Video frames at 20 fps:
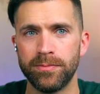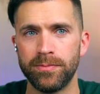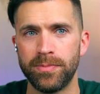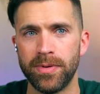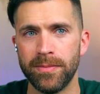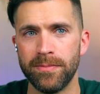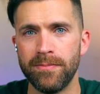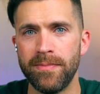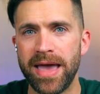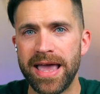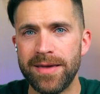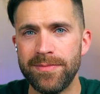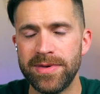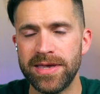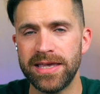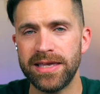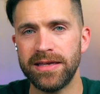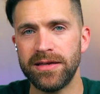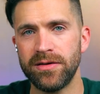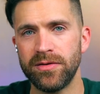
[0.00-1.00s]
but
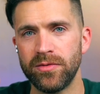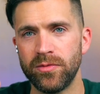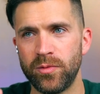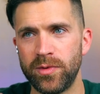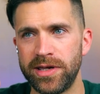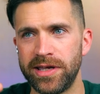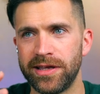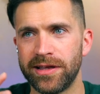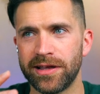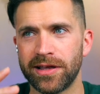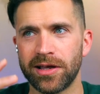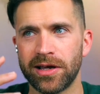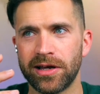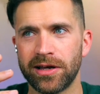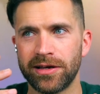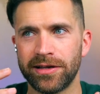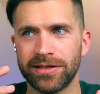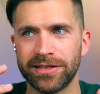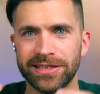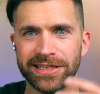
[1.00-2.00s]
maybe we
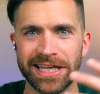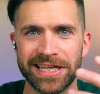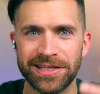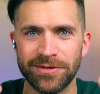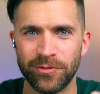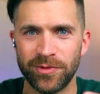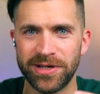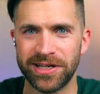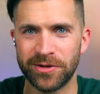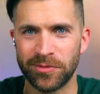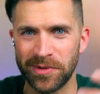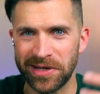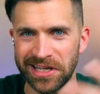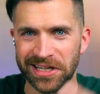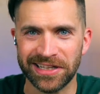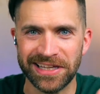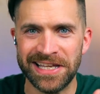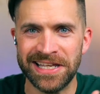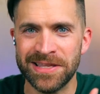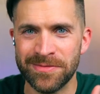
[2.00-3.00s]

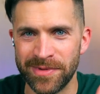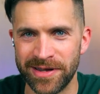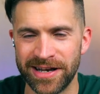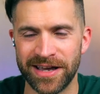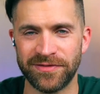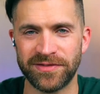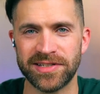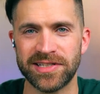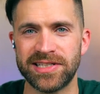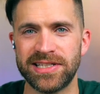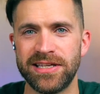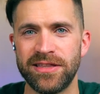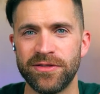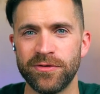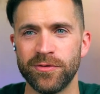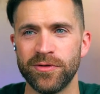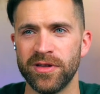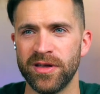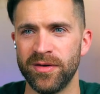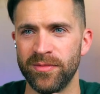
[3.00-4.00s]
clean them enough to see
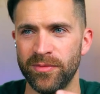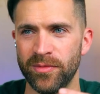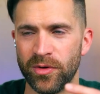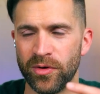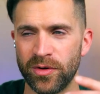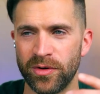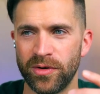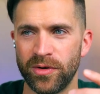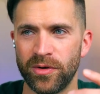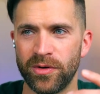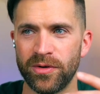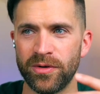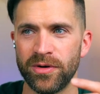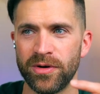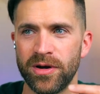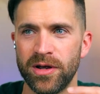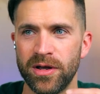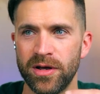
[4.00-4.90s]
through them, or